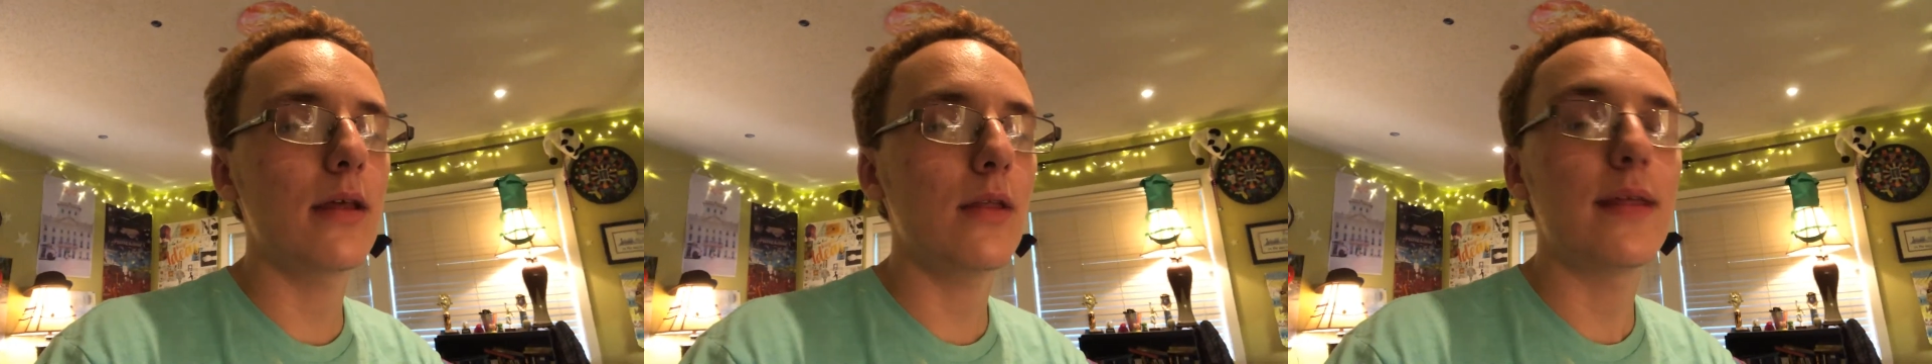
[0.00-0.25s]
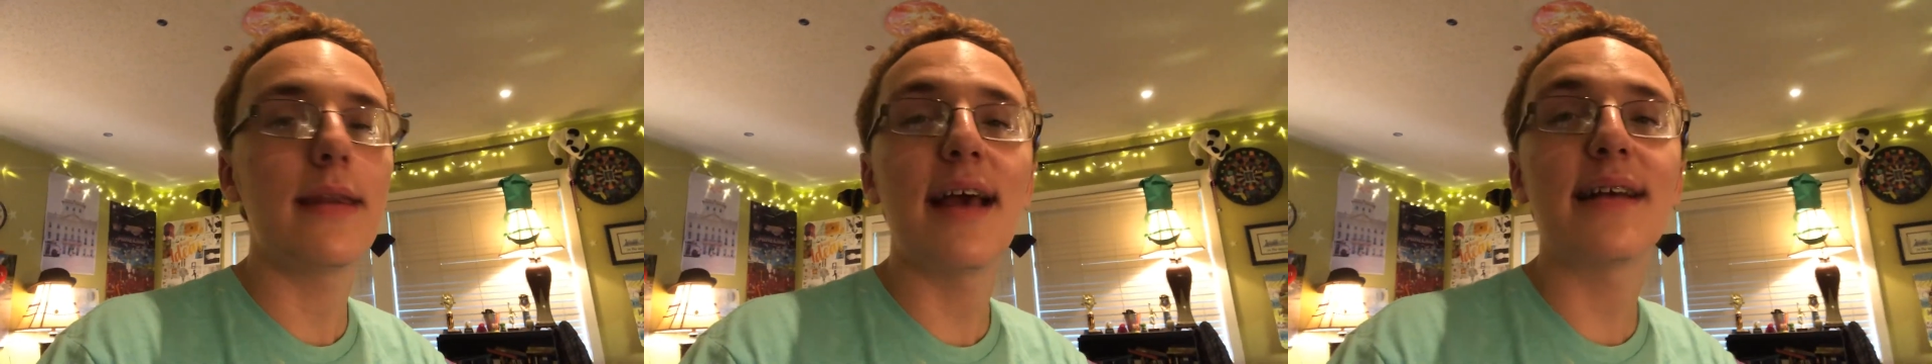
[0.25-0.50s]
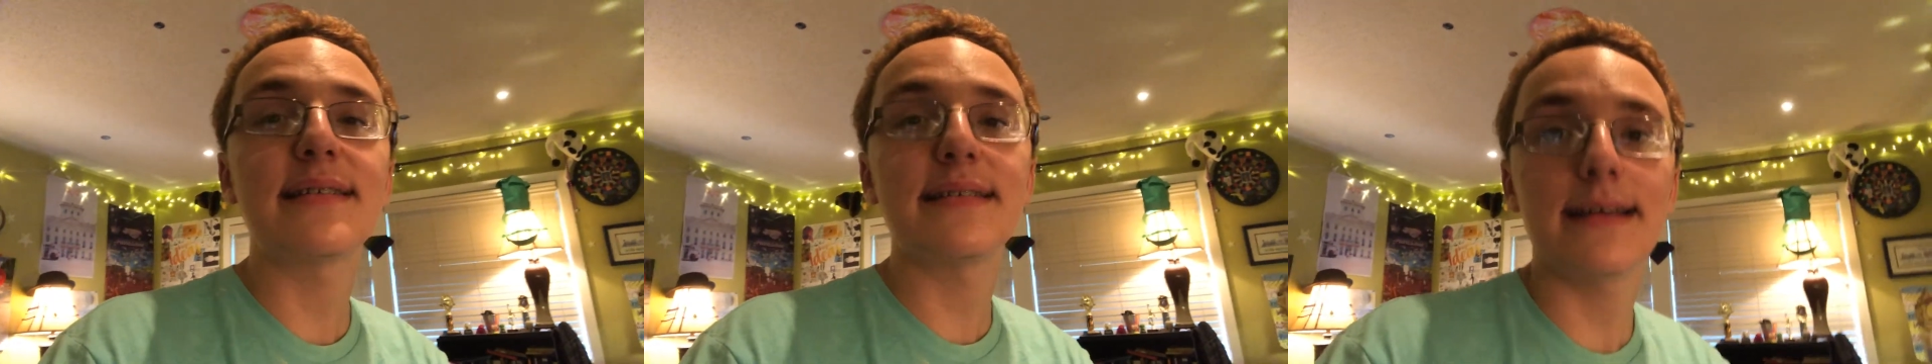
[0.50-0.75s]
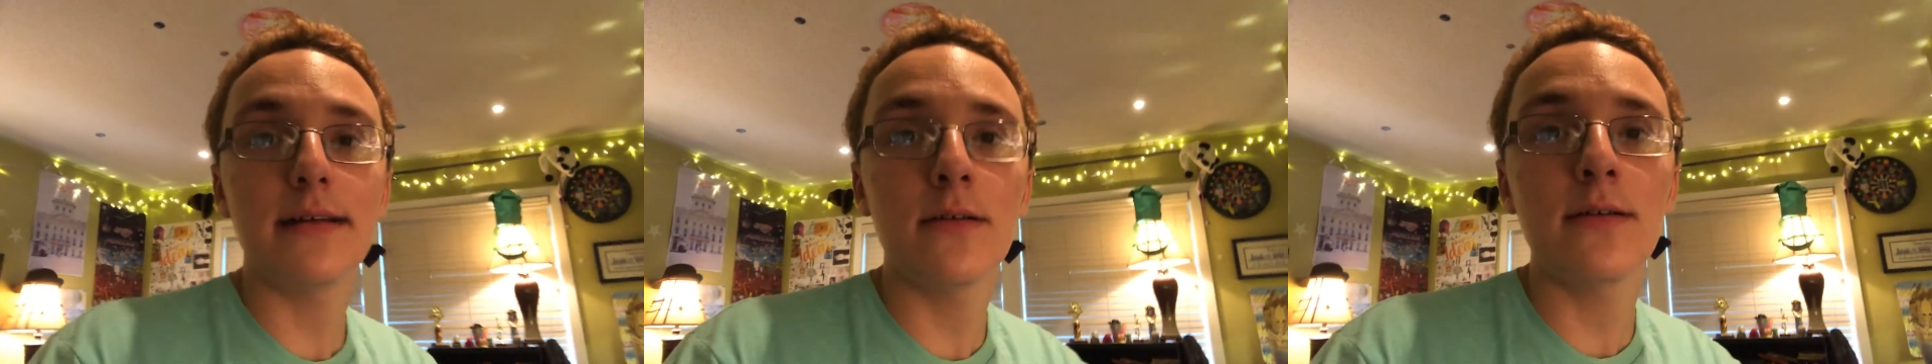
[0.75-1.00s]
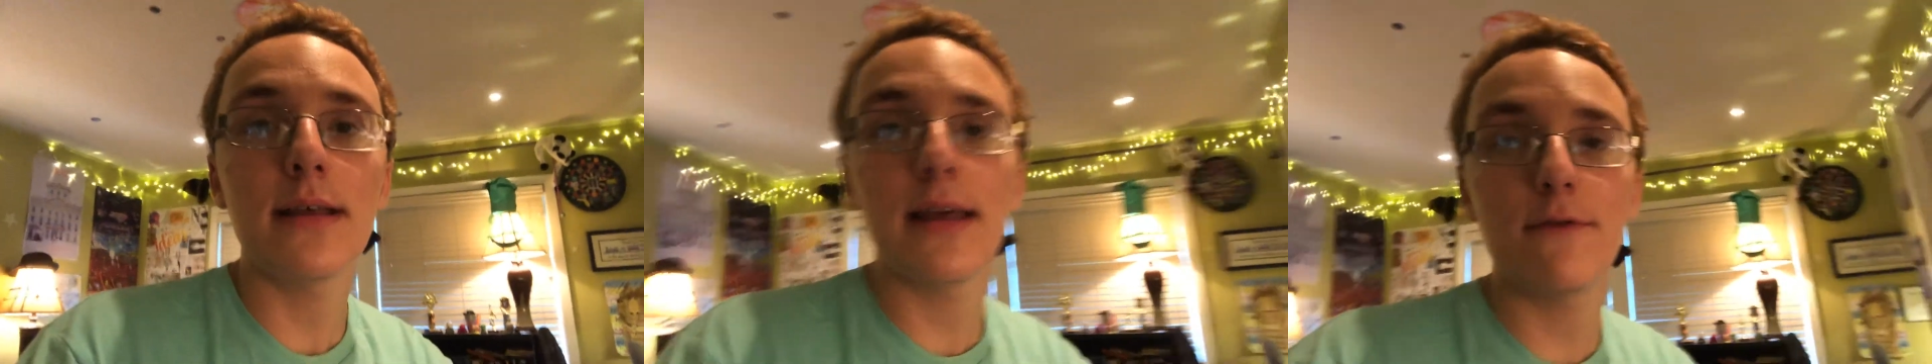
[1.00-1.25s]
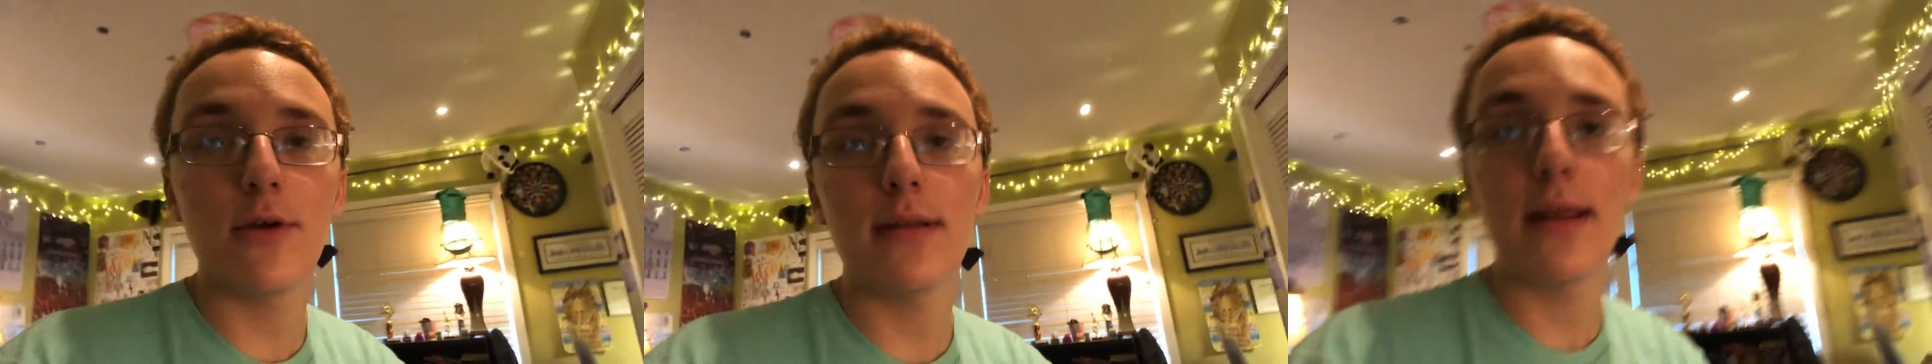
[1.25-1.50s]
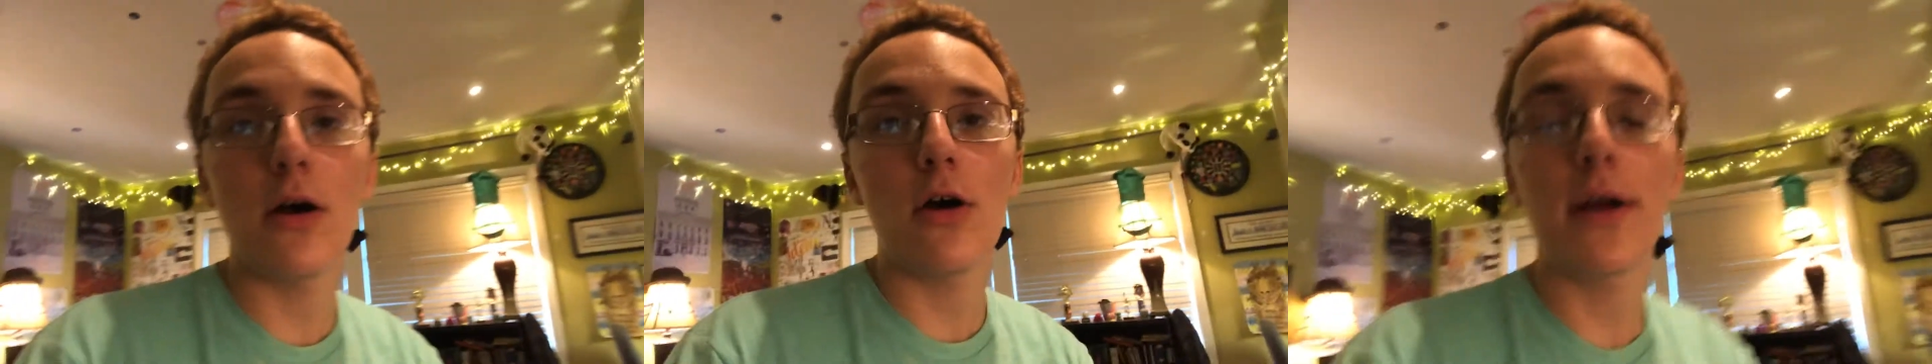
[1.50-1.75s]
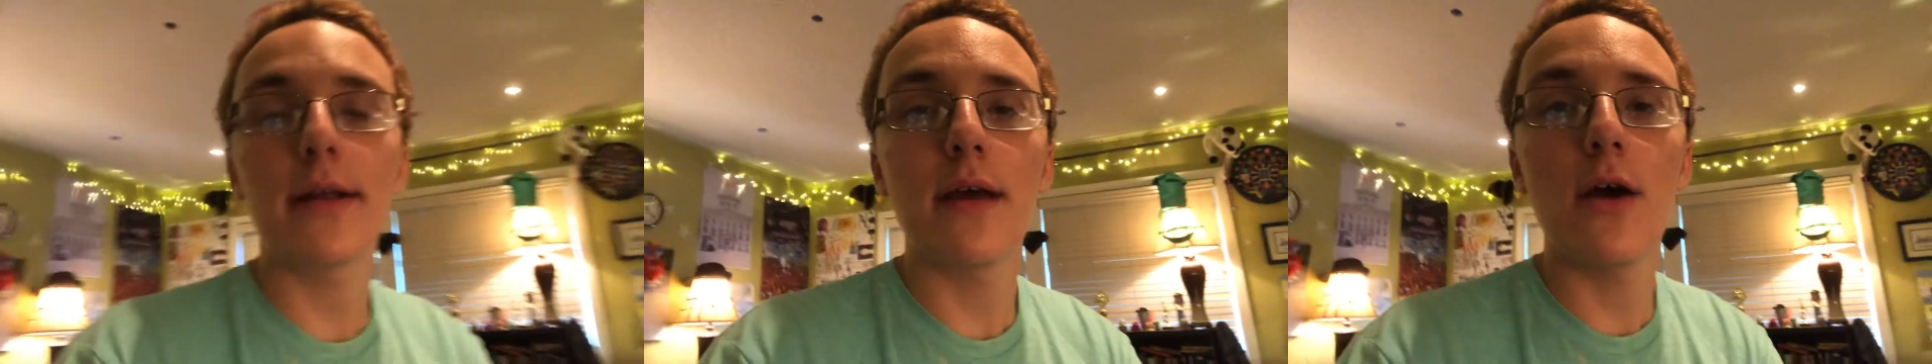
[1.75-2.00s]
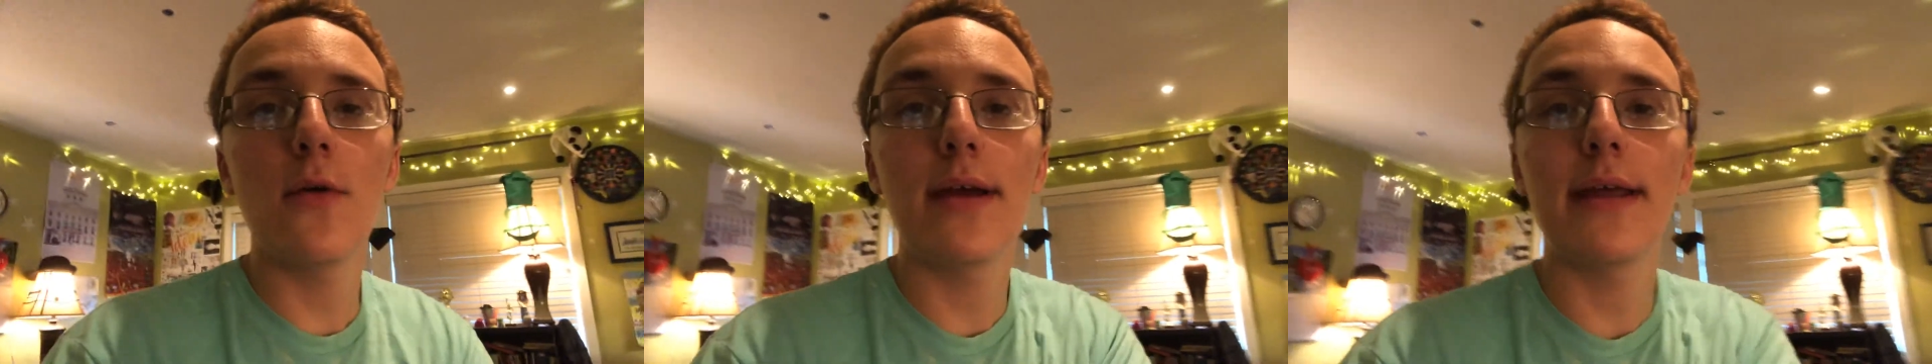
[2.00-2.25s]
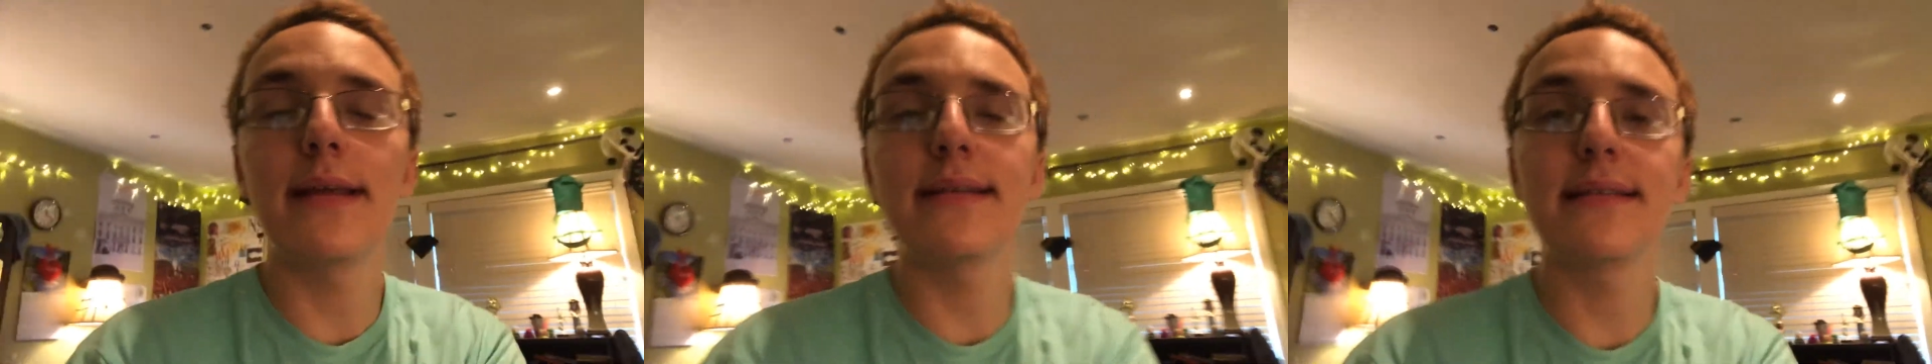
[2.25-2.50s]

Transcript: the next single if you didn't already know is